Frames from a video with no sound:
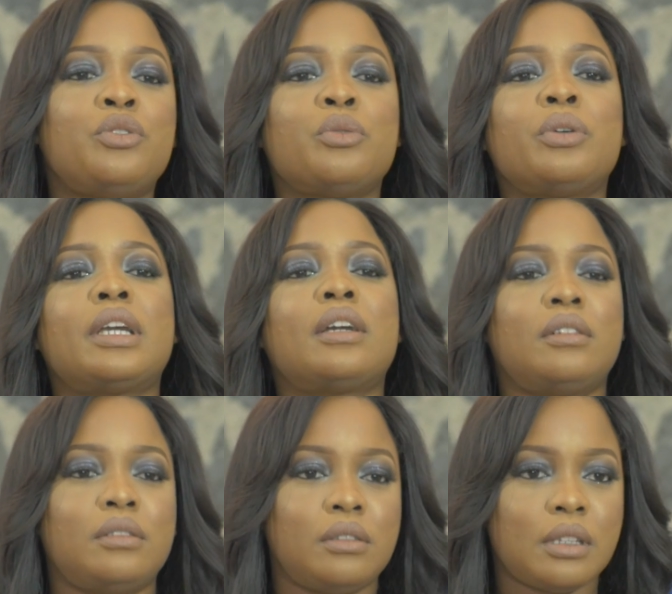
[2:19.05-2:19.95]
doing
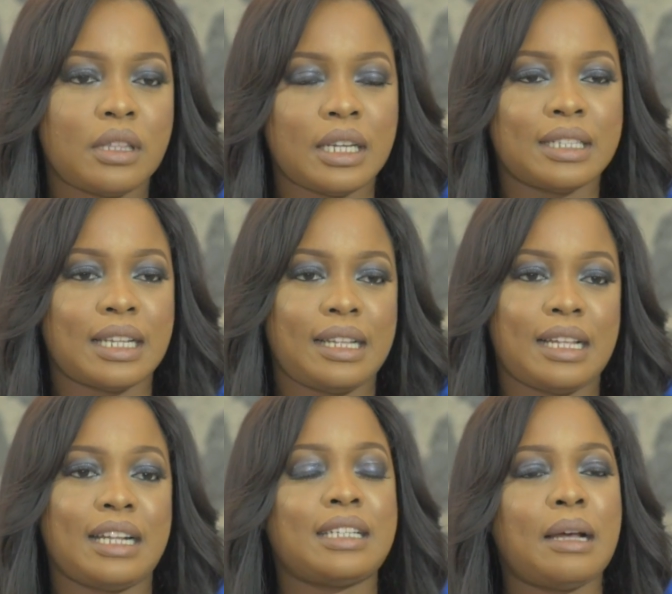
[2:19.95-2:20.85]
things like
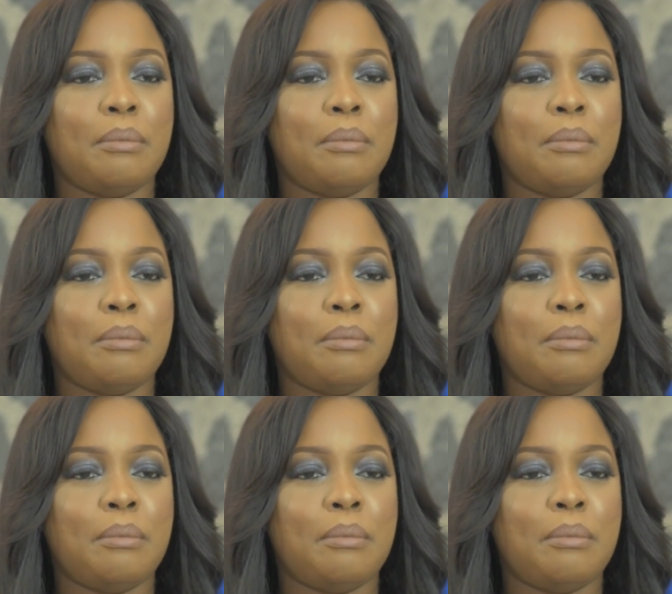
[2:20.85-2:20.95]
that,